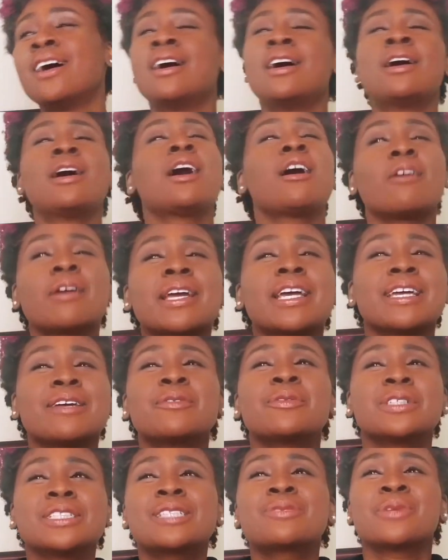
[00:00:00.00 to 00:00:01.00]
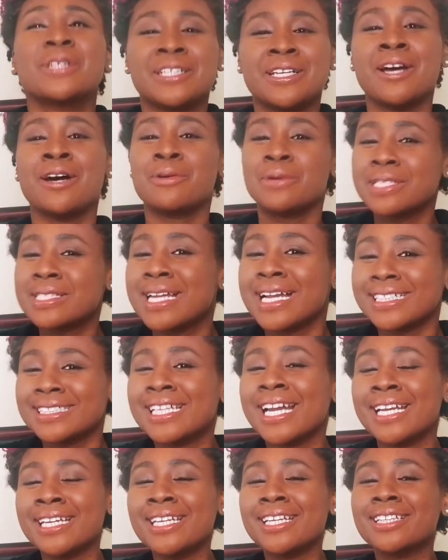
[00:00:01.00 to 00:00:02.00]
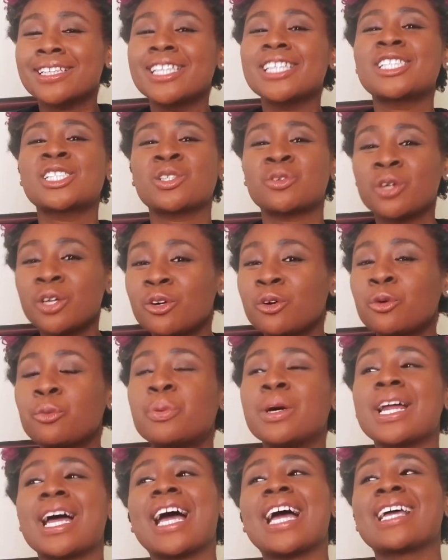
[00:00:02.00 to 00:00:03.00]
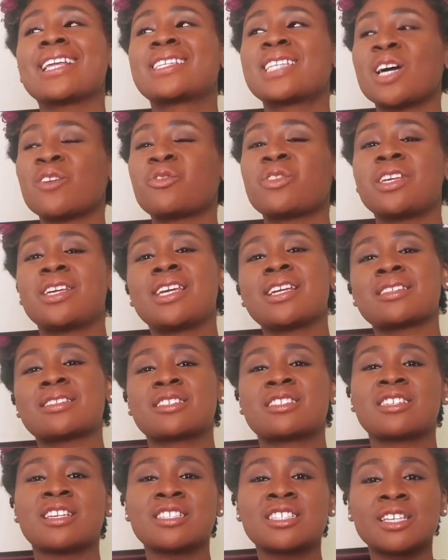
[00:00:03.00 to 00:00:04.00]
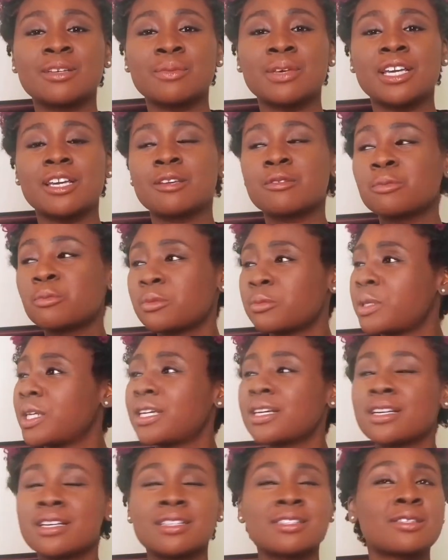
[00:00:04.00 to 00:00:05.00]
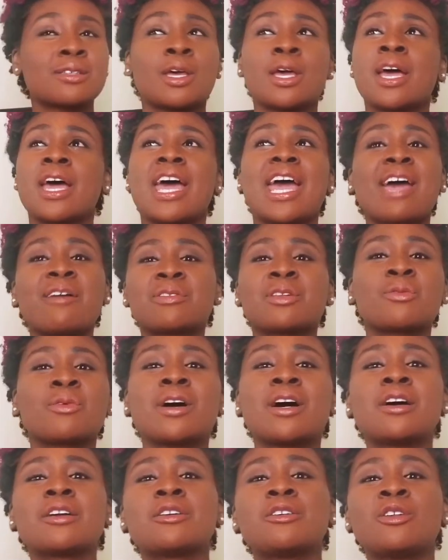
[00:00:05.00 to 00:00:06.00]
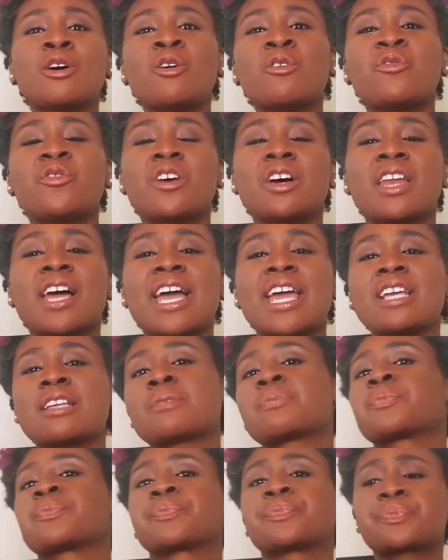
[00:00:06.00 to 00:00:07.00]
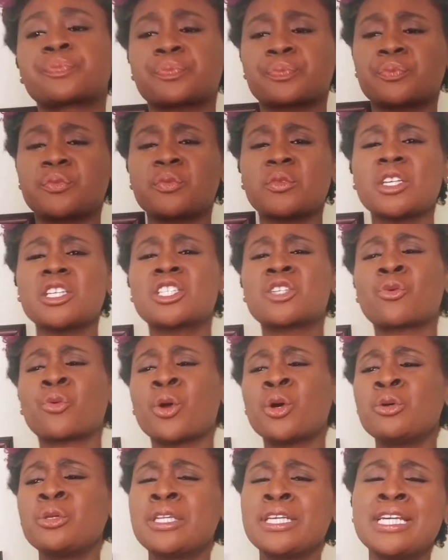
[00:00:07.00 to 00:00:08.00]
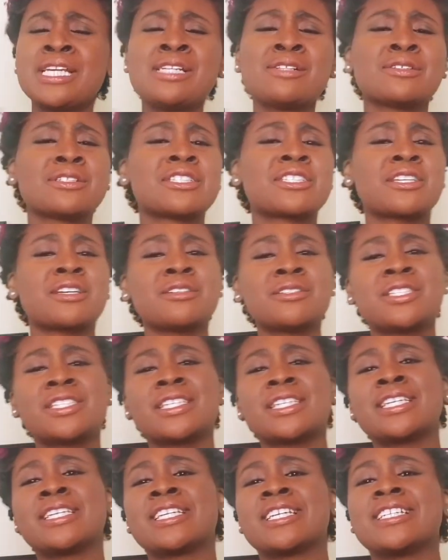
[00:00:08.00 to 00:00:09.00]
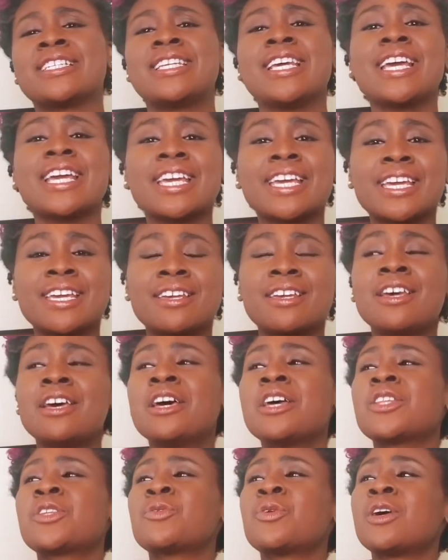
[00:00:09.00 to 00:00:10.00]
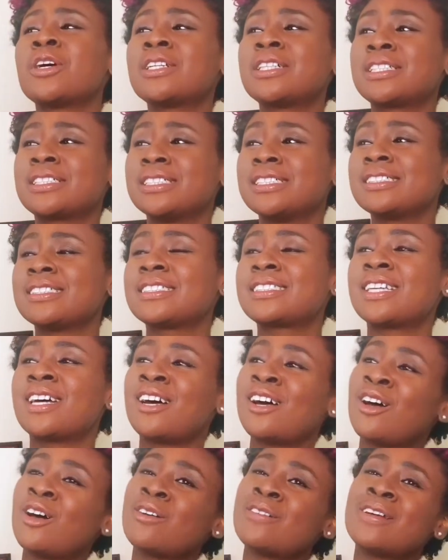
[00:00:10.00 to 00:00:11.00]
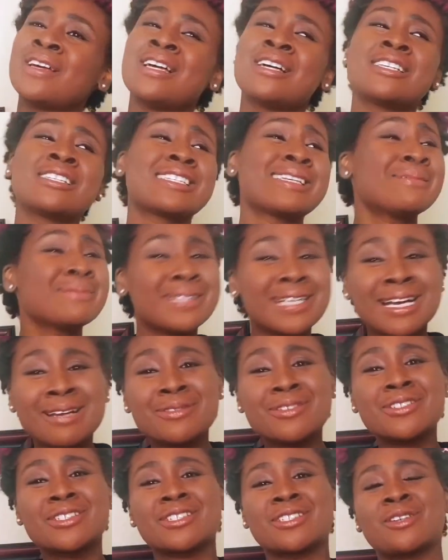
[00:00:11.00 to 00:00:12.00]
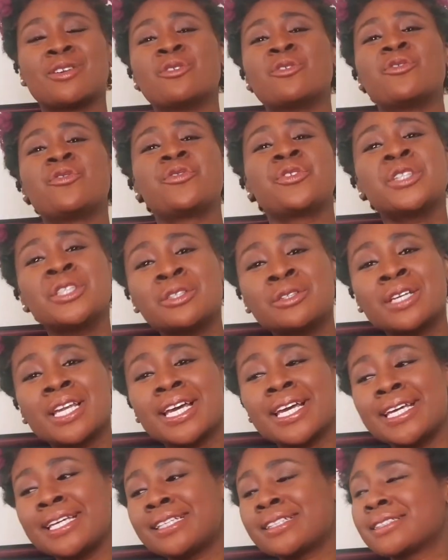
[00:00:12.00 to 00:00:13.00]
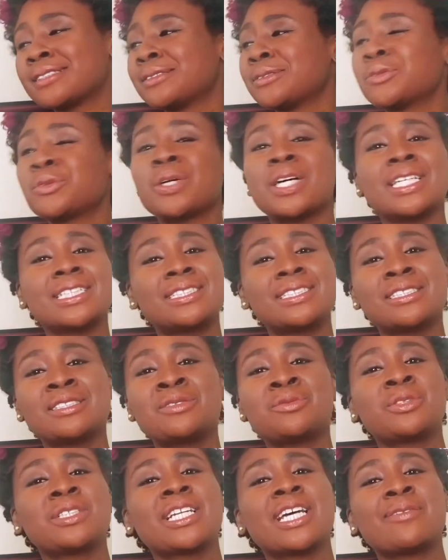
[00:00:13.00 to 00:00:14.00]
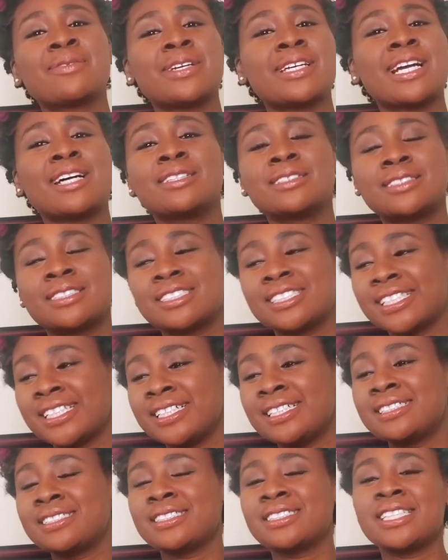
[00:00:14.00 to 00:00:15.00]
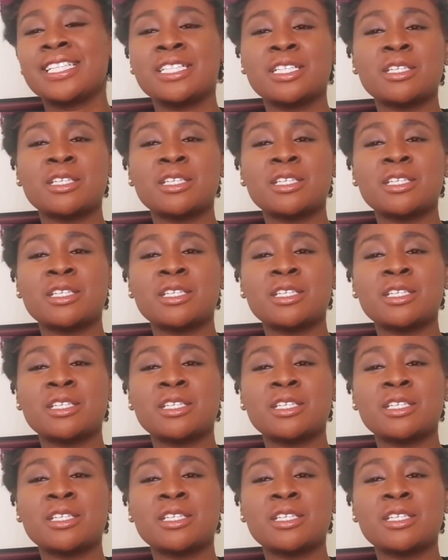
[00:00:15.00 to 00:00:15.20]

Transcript: Okay, which we know is not technically true, but I definitely get the sentiment, because after a while you don't feel like scrolling or searching and digging through all the good stuff. Sometimes you just don't feel like watching whatever else it is, and then